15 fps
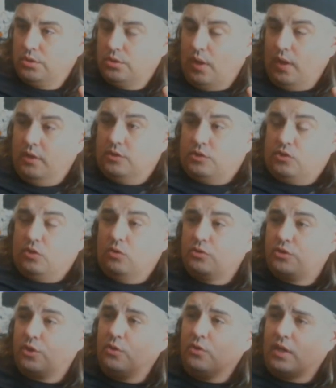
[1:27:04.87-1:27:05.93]
And it's so
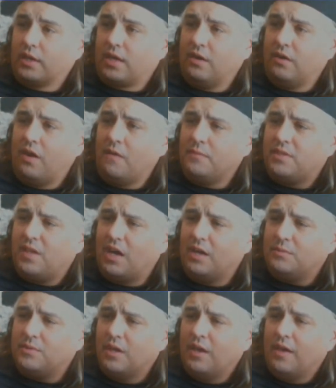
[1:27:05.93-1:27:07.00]
true. Like, I don't know how many
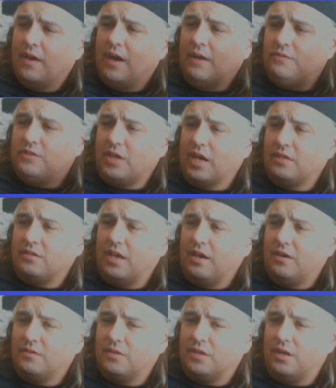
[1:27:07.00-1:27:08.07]
times I've sat
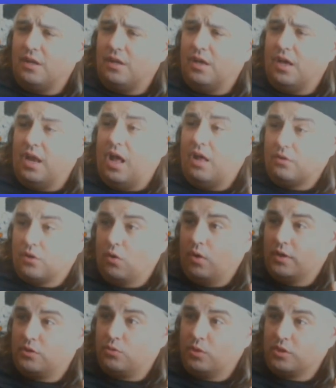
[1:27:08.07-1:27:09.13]
down and I'll go
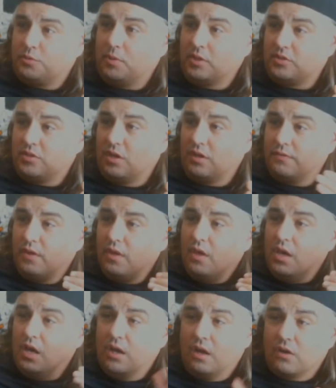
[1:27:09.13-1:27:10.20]
on Twitch myself
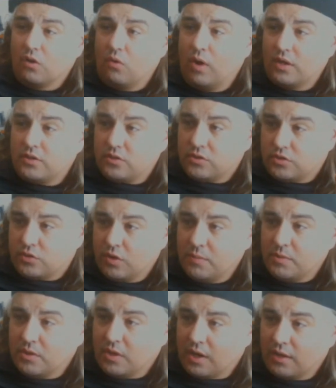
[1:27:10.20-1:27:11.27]
and I'll go watch a
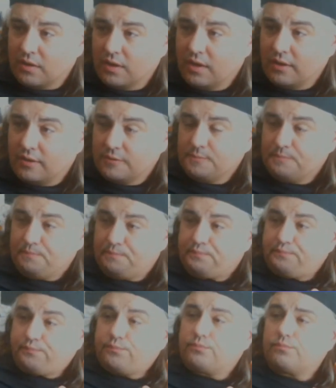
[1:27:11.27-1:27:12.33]
streamer that I like,
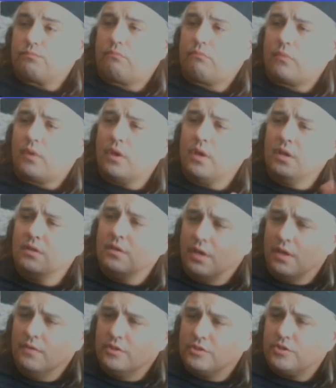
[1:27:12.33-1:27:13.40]

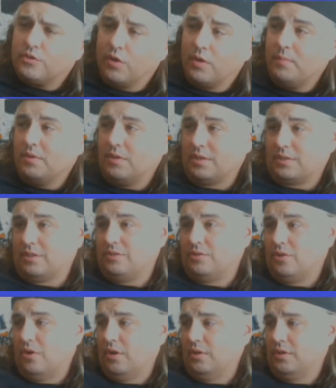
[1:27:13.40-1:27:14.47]
and they're streaming like
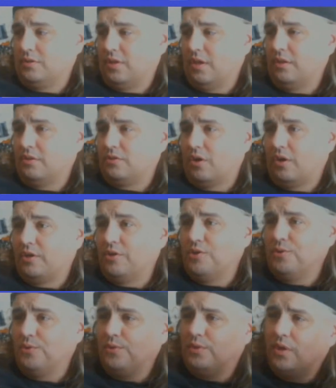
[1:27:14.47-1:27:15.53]
let's say they start at
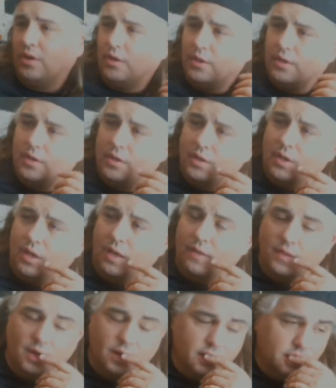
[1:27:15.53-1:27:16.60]
noon, and
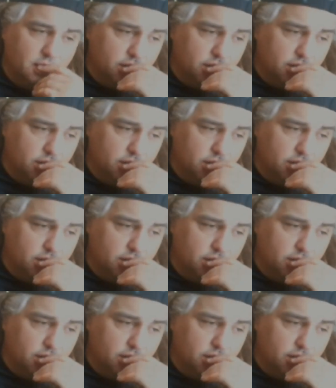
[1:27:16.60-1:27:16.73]
then